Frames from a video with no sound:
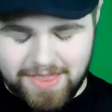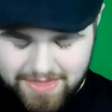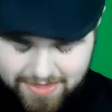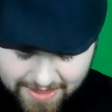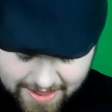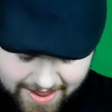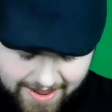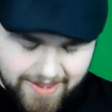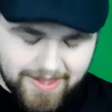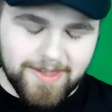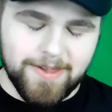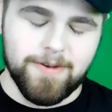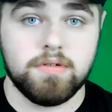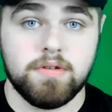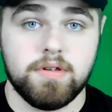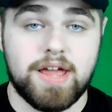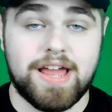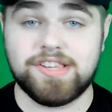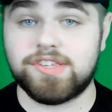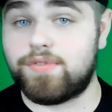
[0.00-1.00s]
Thank you.
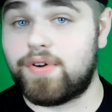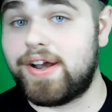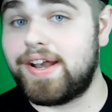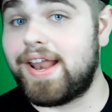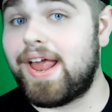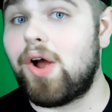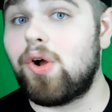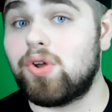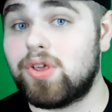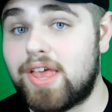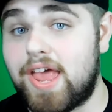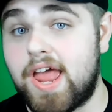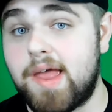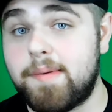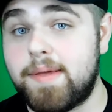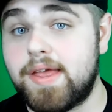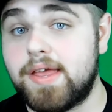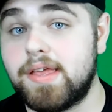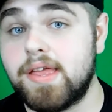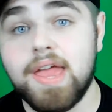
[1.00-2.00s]
As of right now,
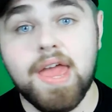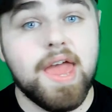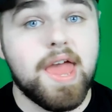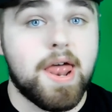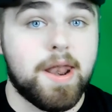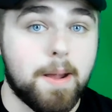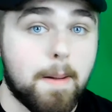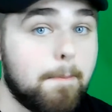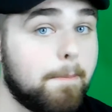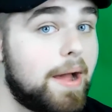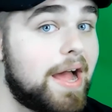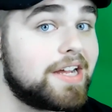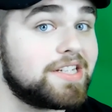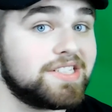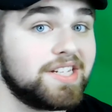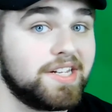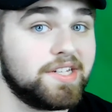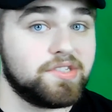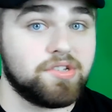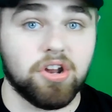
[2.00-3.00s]
gaming and
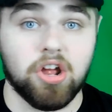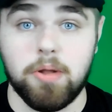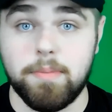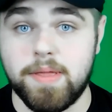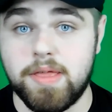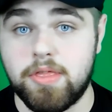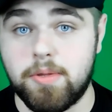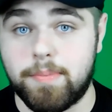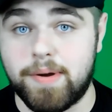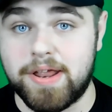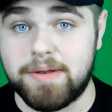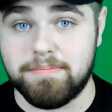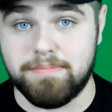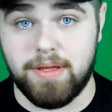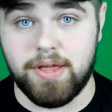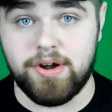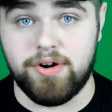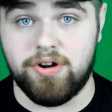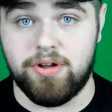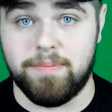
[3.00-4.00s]
unboxings are going to be the bread and
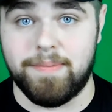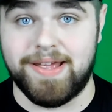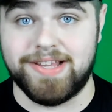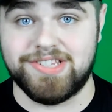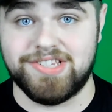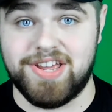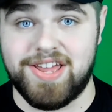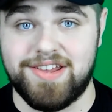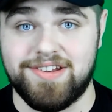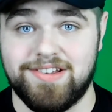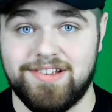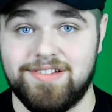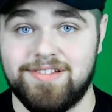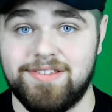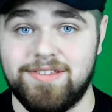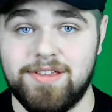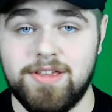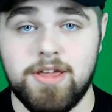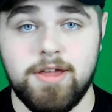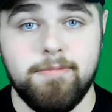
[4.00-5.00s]
butter on my channel.
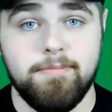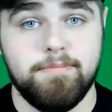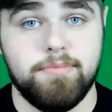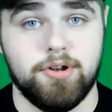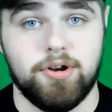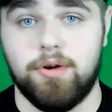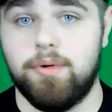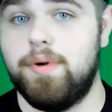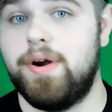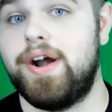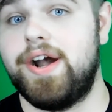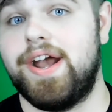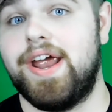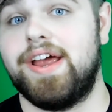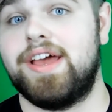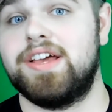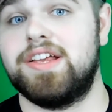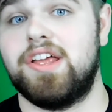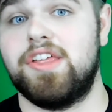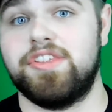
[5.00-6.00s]
But don't worry, I
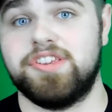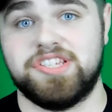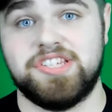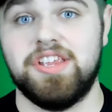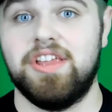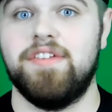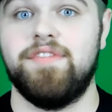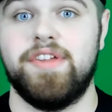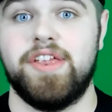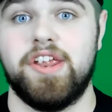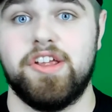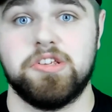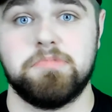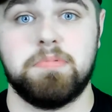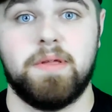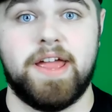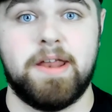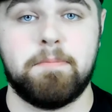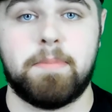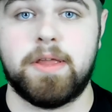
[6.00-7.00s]
got other silly videos
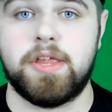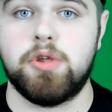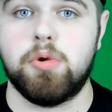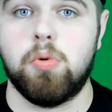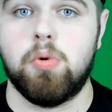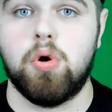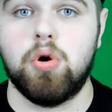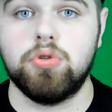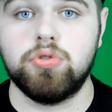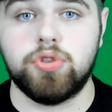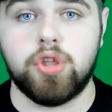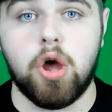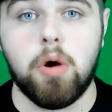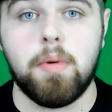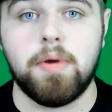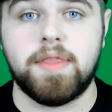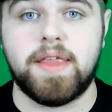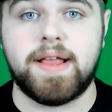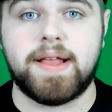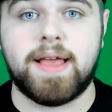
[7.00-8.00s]
playing, but you won't know
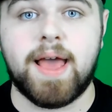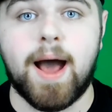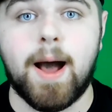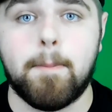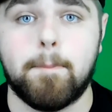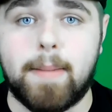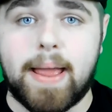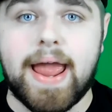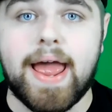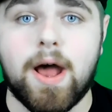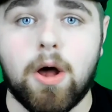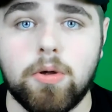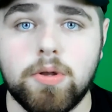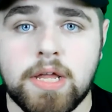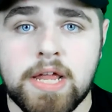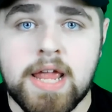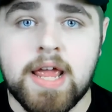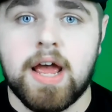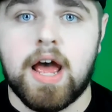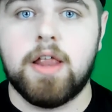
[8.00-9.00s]
when they come
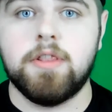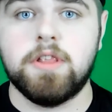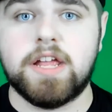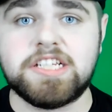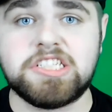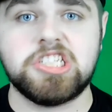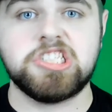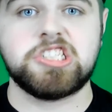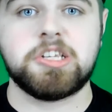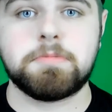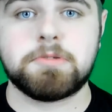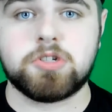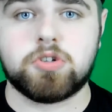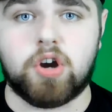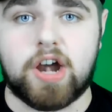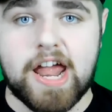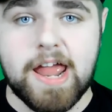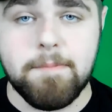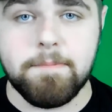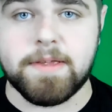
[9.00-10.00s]
out unless you
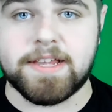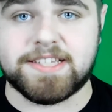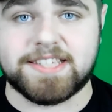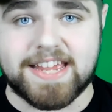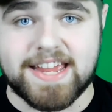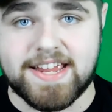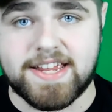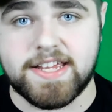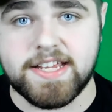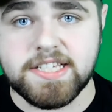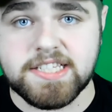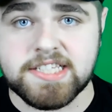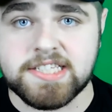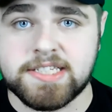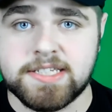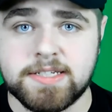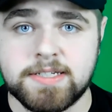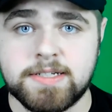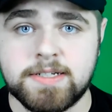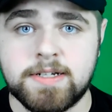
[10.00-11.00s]
subscribe, you
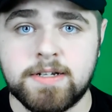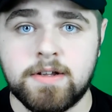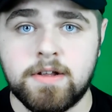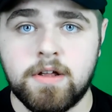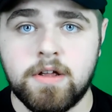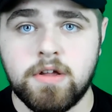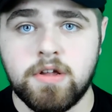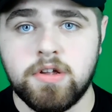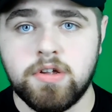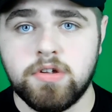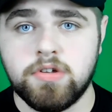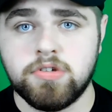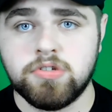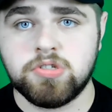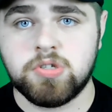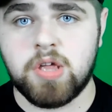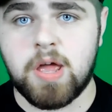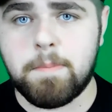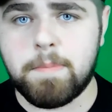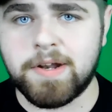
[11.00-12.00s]
dingus!
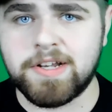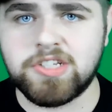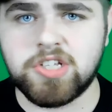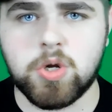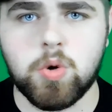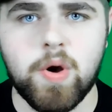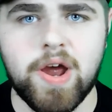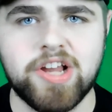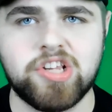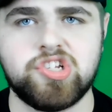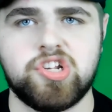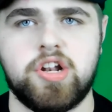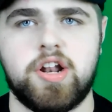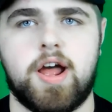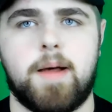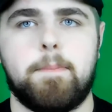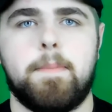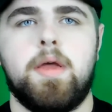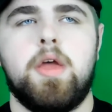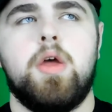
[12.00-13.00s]
So that brings the question
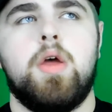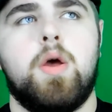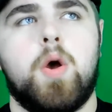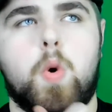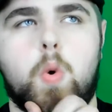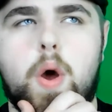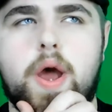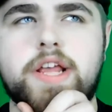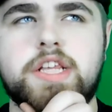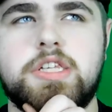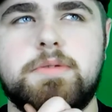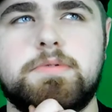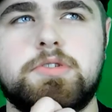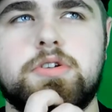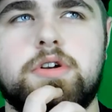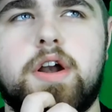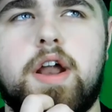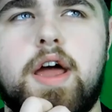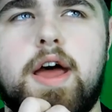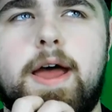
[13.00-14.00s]
up. Why
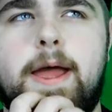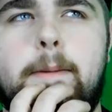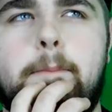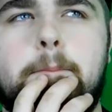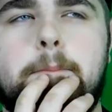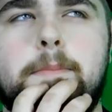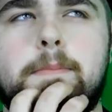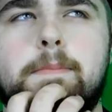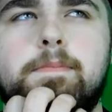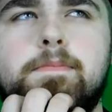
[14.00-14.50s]
subscribe?